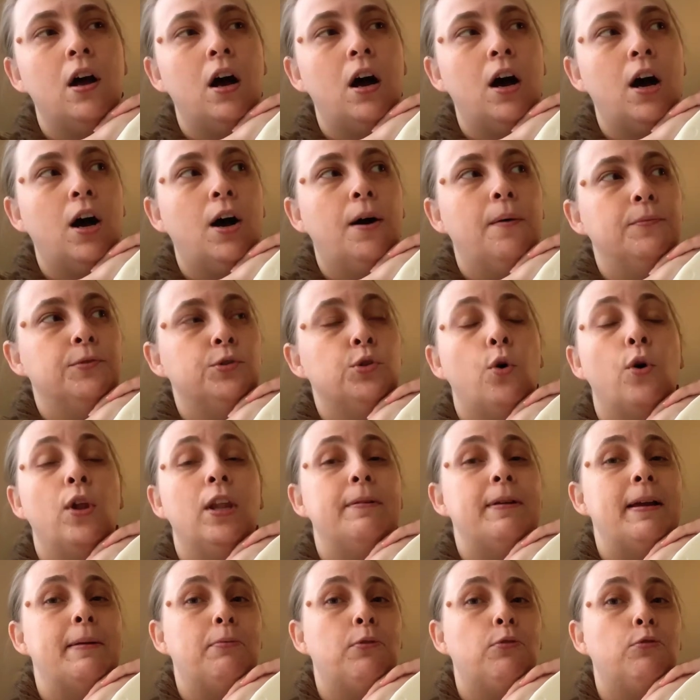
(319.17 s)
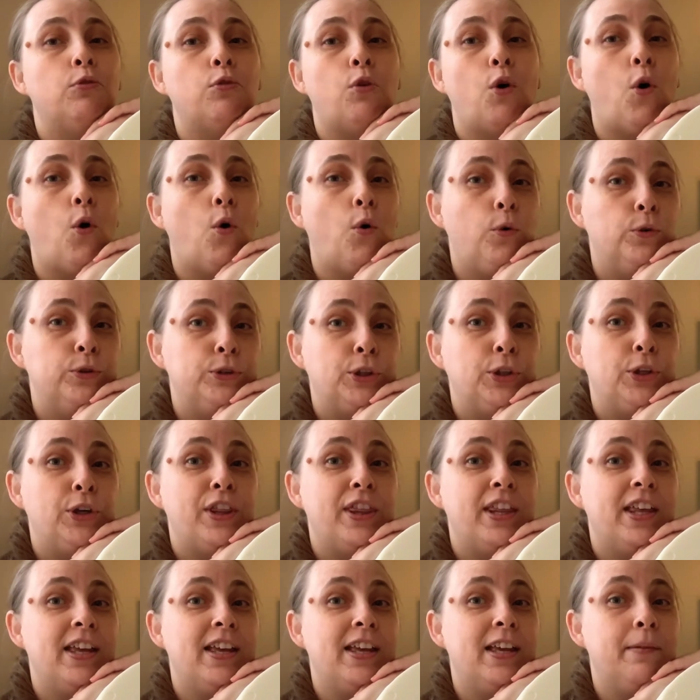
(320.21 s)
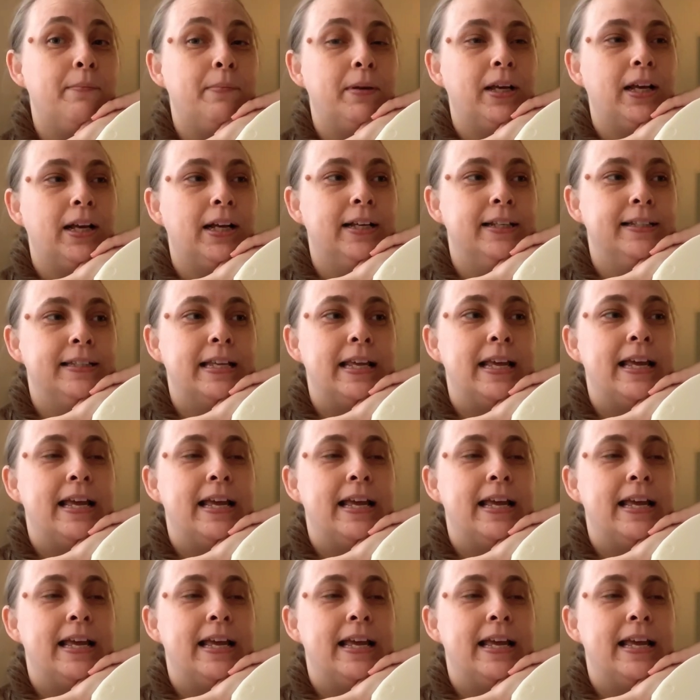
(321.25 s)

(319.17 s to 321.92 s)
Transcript: toilet paper holder thing, because